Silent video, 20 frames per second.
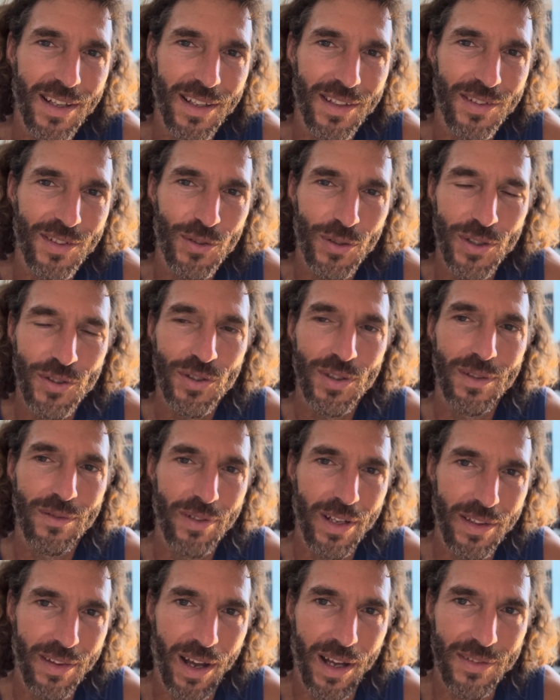Christian
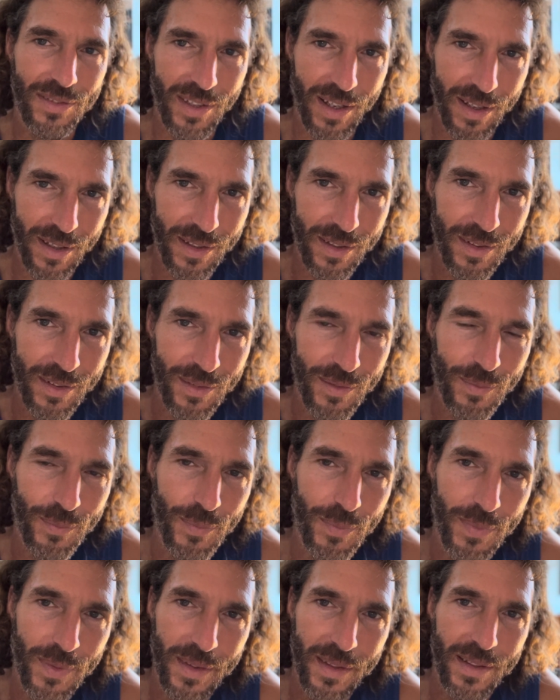Vedanta.
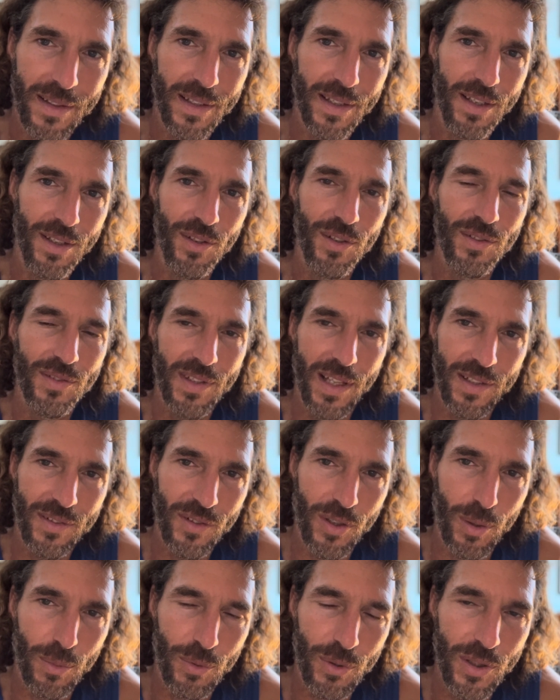He used that
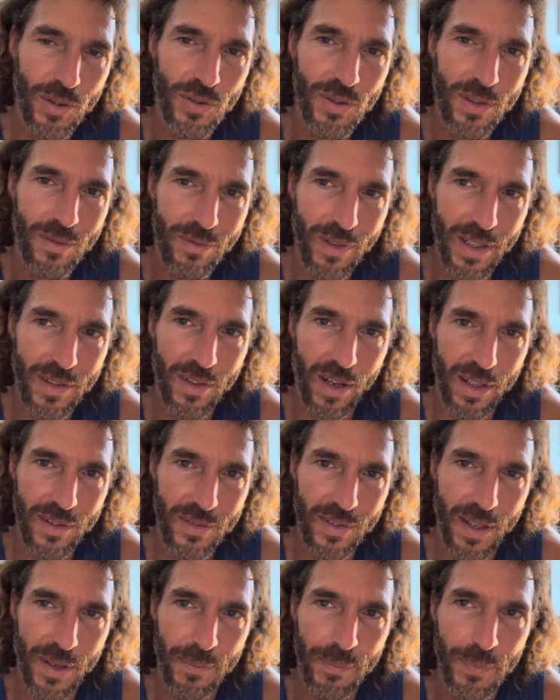term, Christian
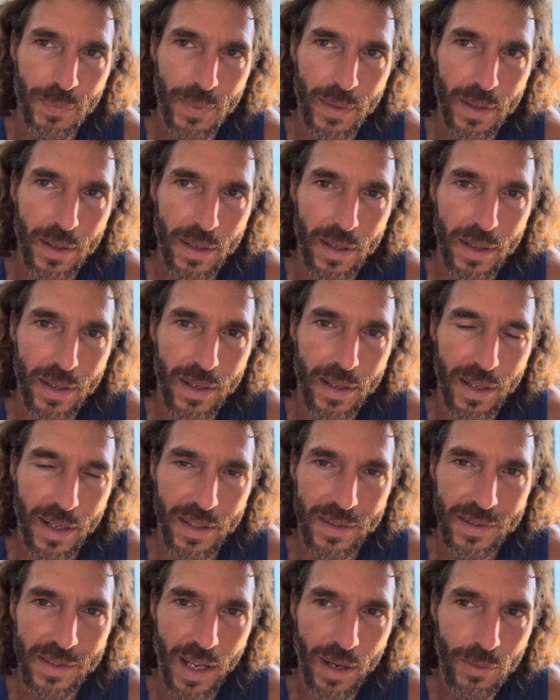Vedanta.
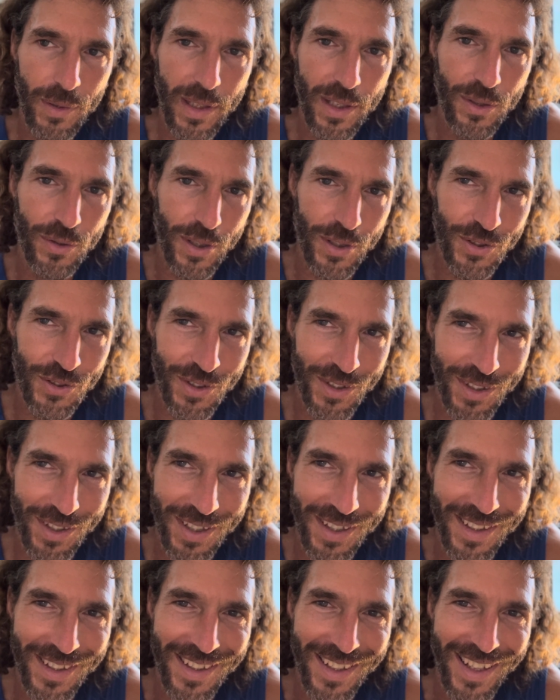It's not really Christian
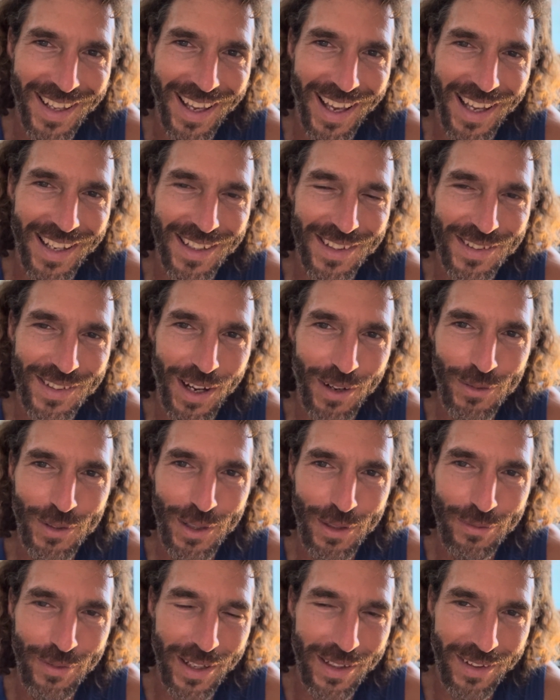and it's not
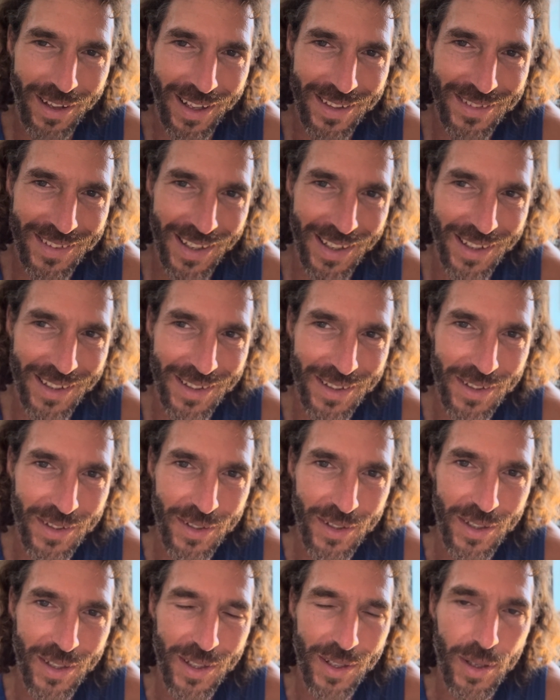really Vedanta,
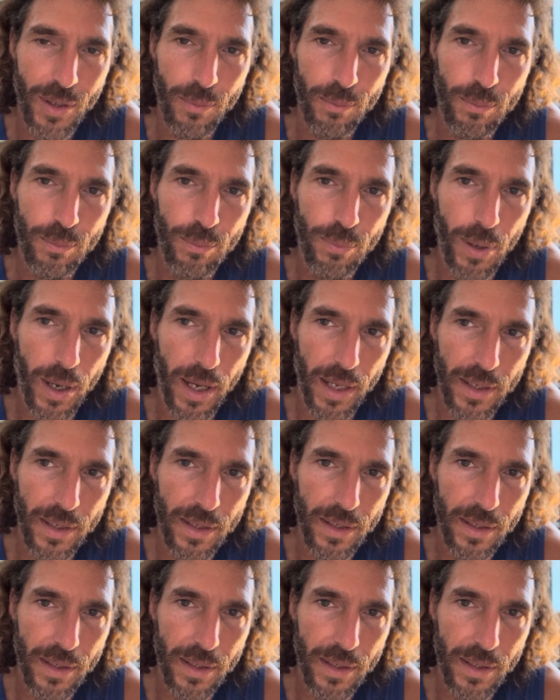but